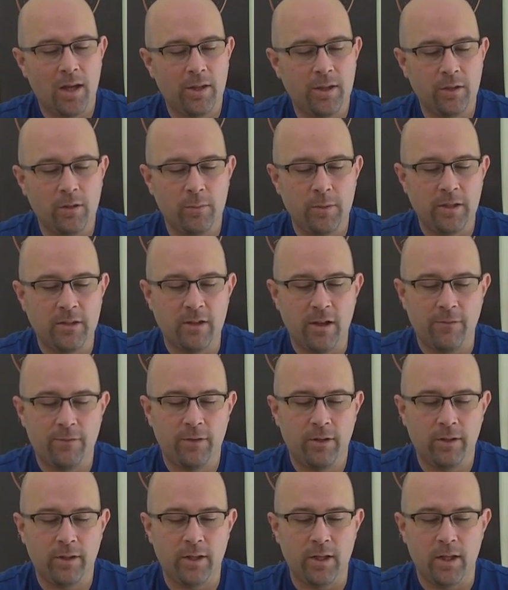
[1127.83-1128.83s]
you'll be
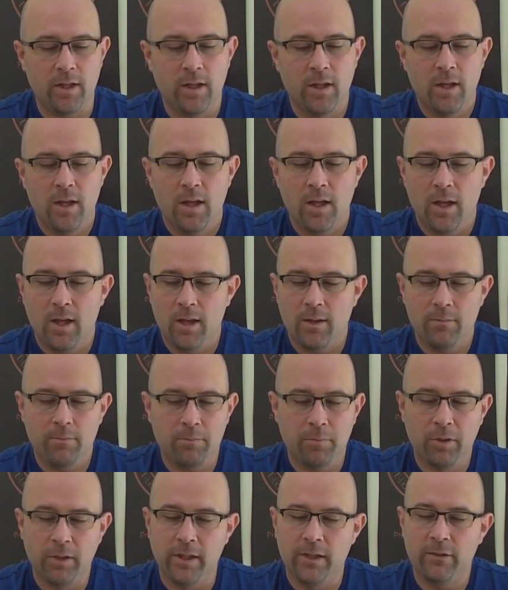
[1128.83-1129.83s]
definitely
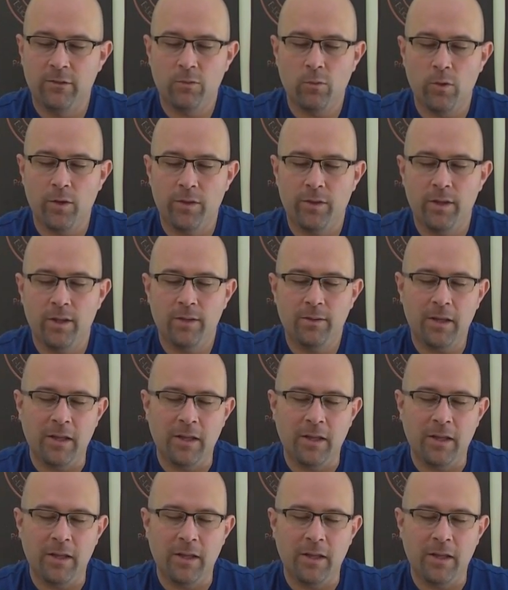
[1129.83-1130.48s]
pleased with it.